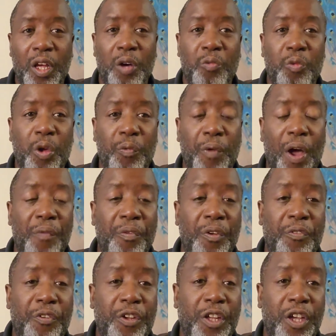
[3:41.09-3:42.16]
we might be
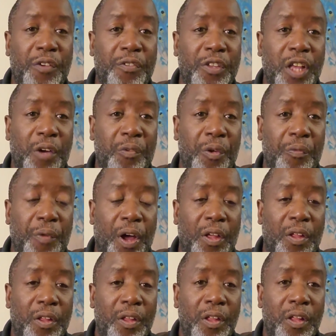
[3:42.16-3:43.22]
forgiven, that we might,
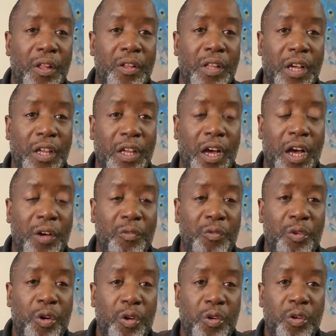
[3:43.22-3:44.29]
that God
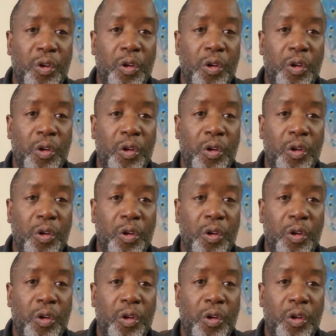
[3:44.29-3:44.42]
will